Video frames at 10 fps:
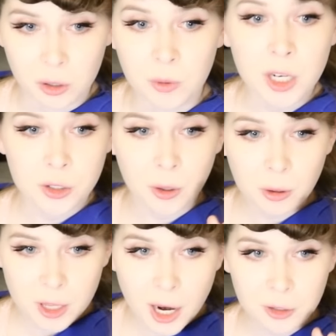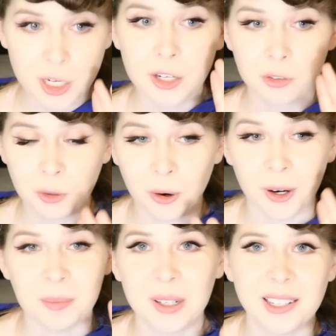"You need to go to the antique
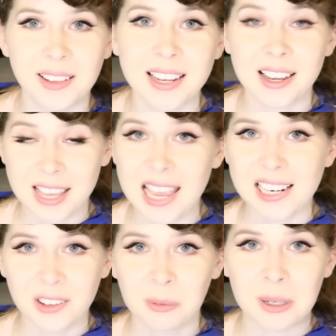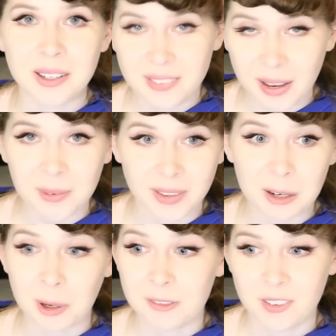store," but in like a cadence where it sounds
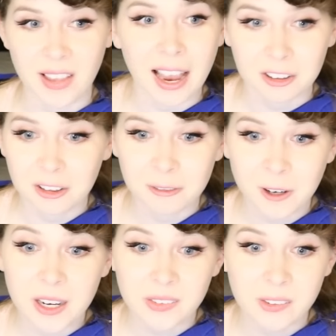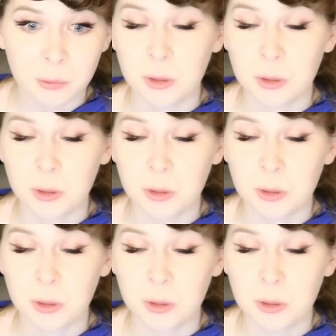like one of his action phrases,